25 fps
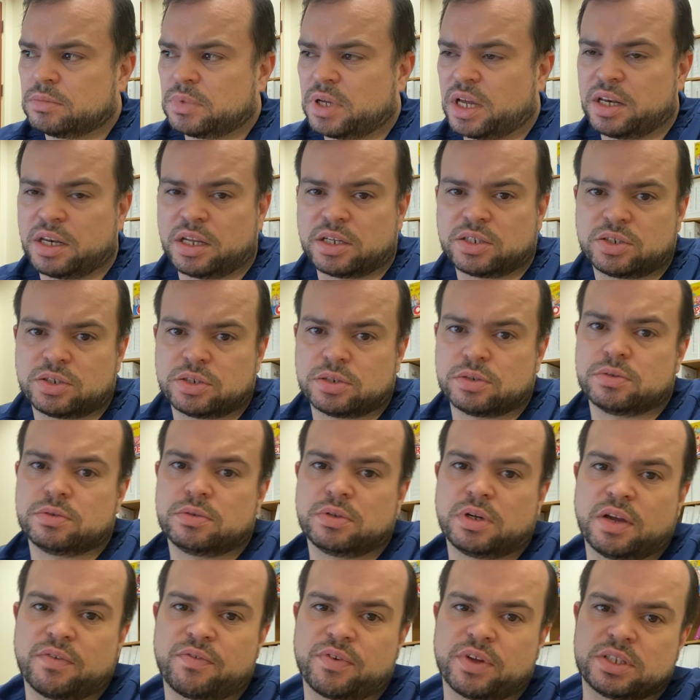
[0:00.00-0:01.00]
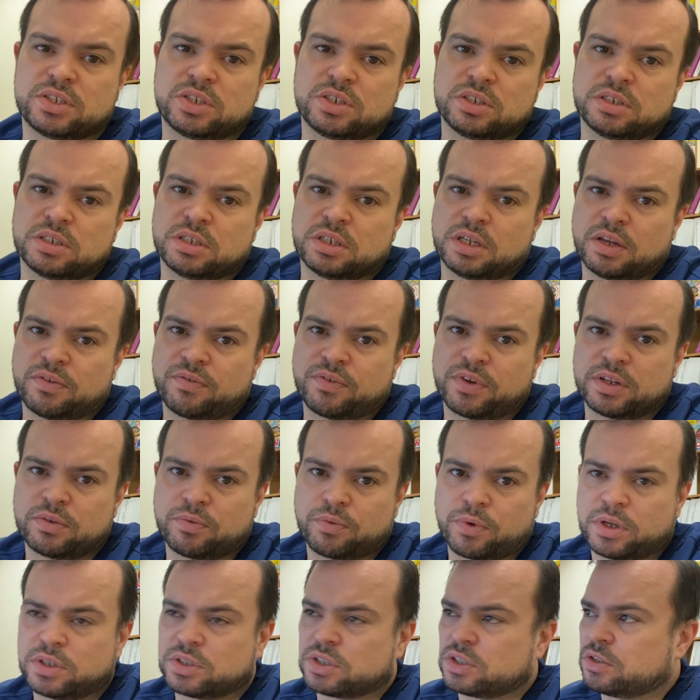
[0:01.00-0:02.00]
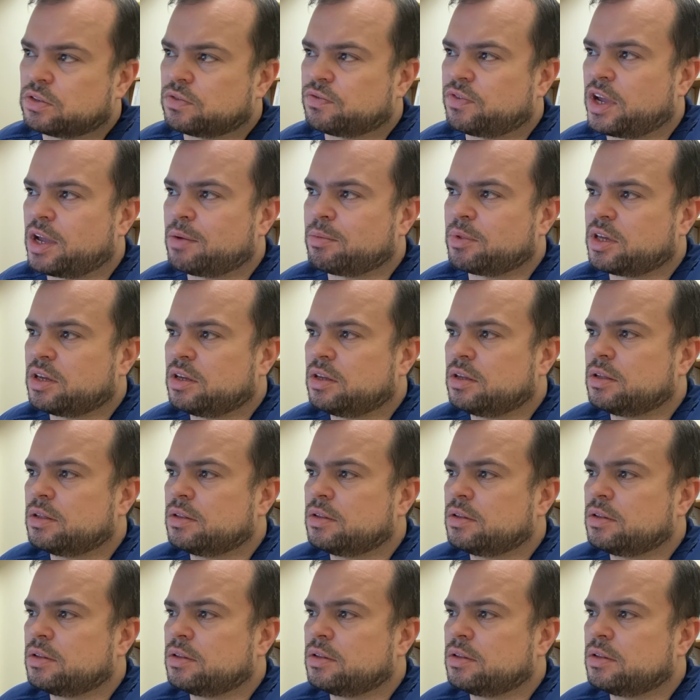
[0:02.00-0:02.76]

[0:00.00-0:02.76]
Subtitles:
an issue if it runs in their family.